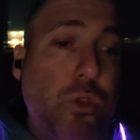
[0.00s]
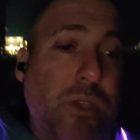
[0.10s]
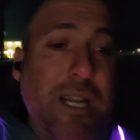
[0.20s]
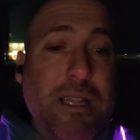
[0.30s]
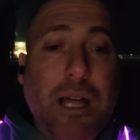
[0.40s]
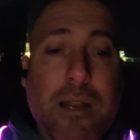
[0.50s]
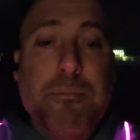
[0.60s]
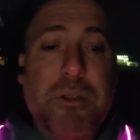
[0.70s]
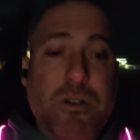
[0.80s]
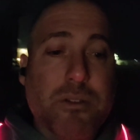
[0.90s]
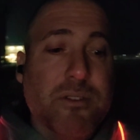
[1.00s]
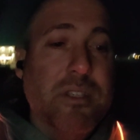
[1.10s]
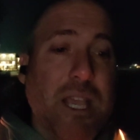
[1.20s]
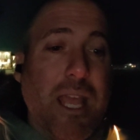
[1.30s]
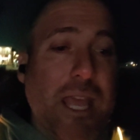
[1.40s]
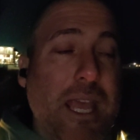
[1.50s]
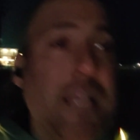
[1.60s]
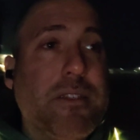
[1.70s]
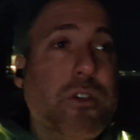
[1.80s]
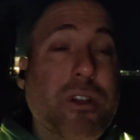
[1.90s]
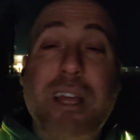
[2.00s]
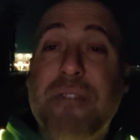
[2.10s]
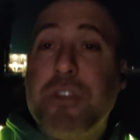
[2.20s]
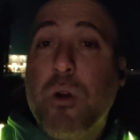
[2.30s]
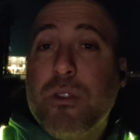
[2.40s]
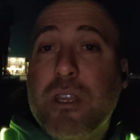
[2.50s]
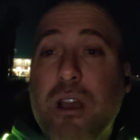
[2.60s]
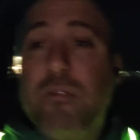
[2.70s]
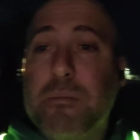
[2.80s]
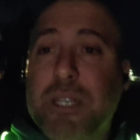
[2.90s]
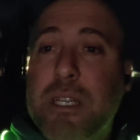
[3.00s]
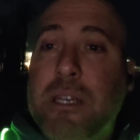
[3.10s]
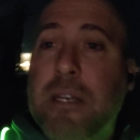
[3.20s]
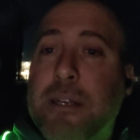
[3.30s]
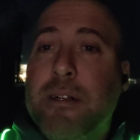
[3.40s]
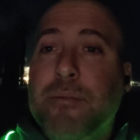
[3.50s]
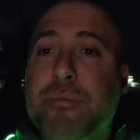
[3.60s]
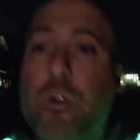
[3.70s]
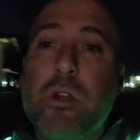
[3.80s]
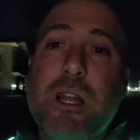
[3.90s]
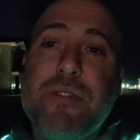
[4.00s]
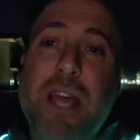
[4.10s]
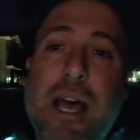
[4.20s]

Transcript: you get a lot of bills and you're going to have to go to the government you're going to have